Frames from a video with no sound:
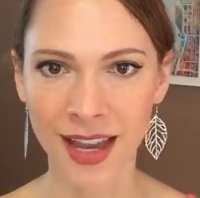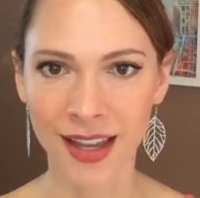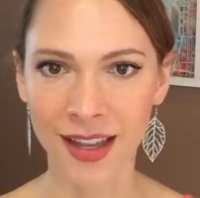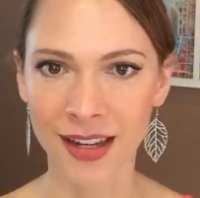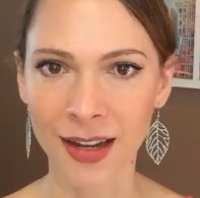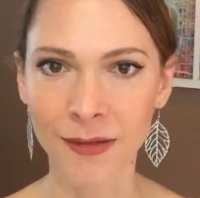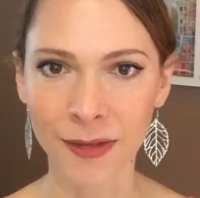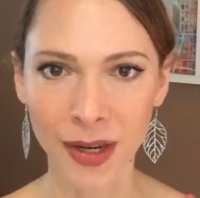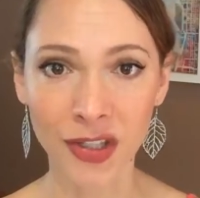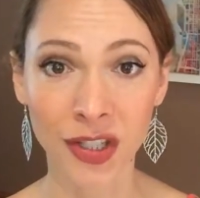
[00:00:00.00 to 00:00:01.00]
and
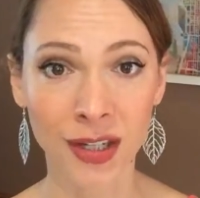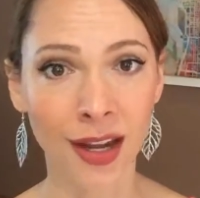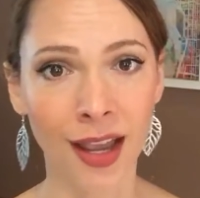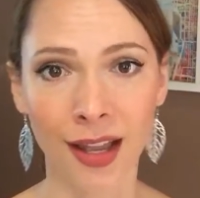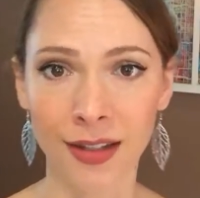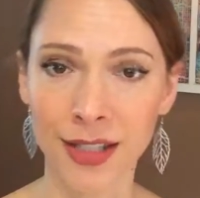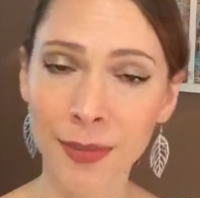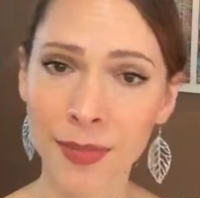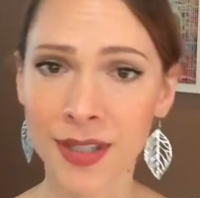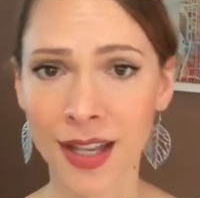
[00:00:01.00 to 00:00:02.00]
information and
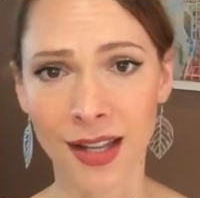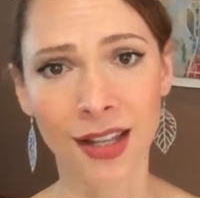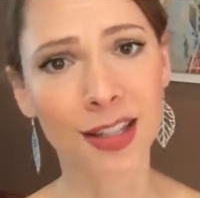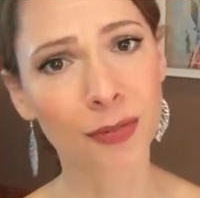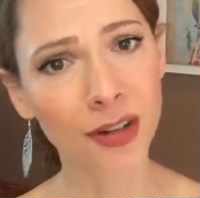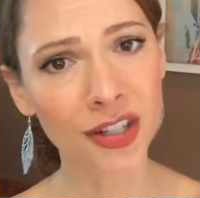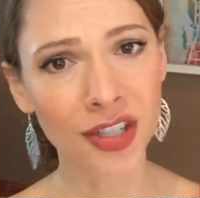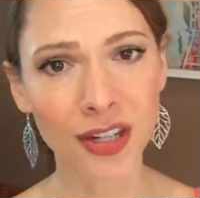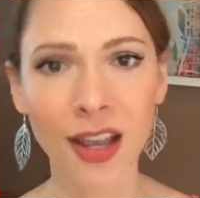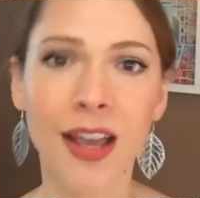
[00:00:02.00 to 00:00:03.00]
tips and
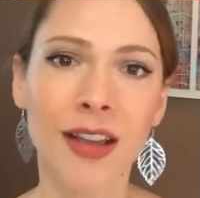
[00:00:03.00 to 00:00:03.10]
inspiration